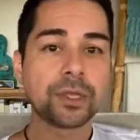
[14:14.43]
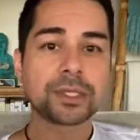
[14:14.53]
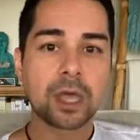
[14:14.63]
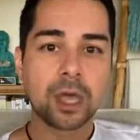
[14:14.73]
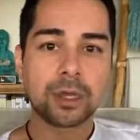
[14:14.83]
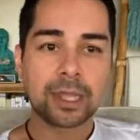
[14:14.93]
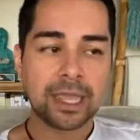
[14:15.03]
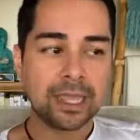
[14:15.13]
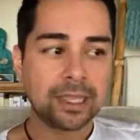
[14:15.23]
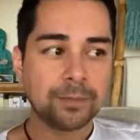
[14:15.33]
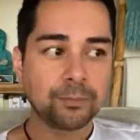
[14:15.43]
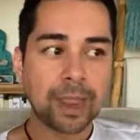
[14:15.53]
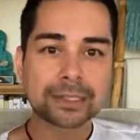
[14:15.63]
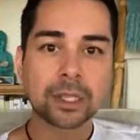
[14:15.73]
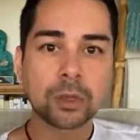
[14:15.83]
focus on
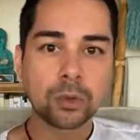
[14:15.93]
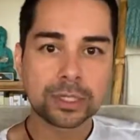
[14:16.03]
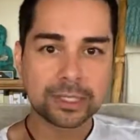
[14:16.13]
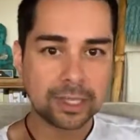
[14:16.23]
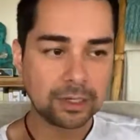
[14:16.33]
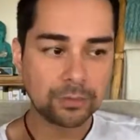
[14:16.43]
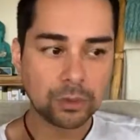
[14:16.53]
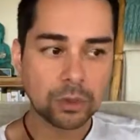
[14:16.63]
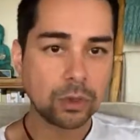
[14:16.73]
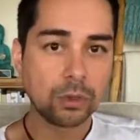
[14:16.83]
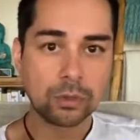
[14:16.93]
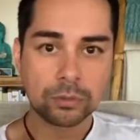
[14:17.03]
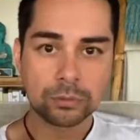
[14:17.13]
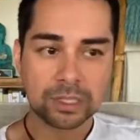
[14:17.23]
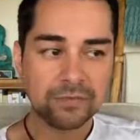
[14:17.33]
a practical, attainable
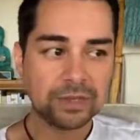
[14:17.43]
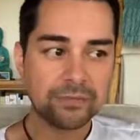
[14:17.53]
goal,